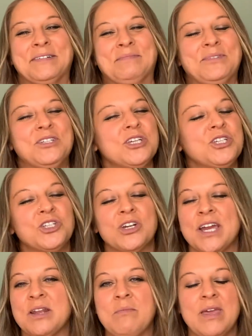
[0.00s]
just
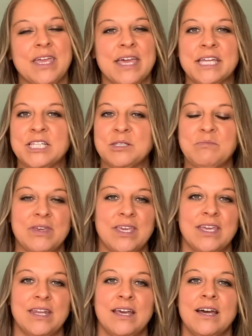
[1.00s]
trying to make ends
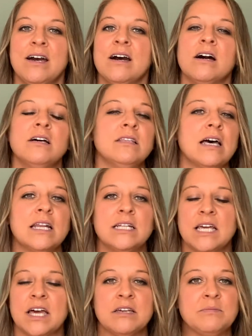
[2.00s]
meet. A lot of
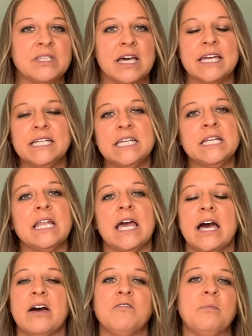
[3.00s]
times I didn't
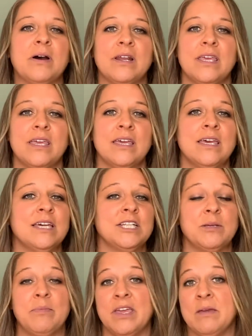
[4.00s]
have money to
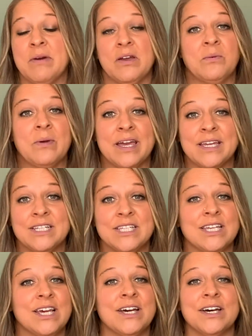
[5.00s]
pay my rent.
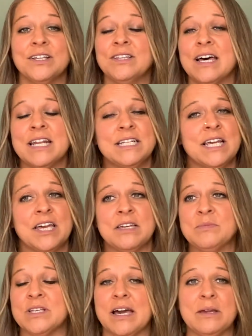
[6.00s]
A lot of
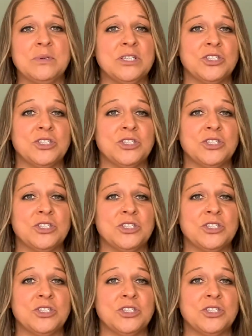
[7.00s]
times I was